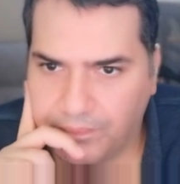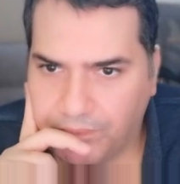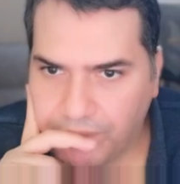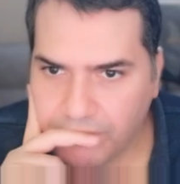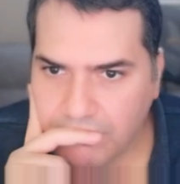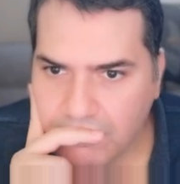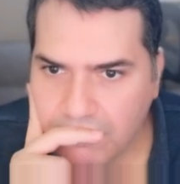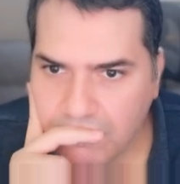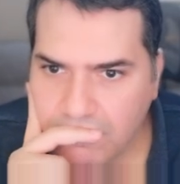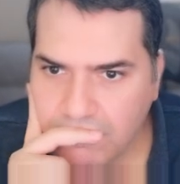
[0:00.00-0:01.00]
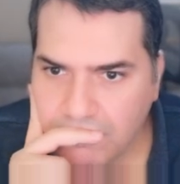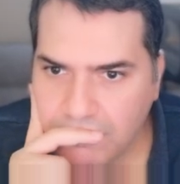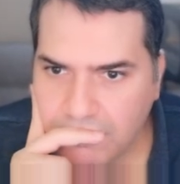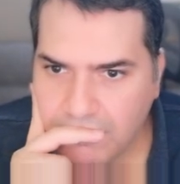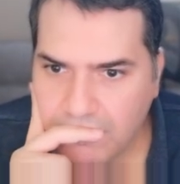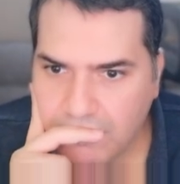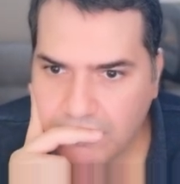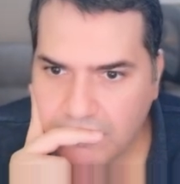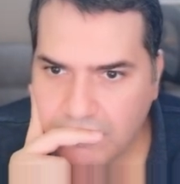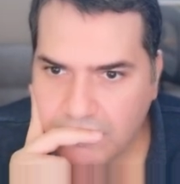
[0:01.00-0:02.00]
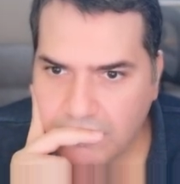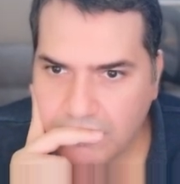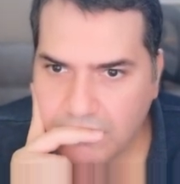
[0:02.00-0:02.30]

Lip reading: (no one is talking)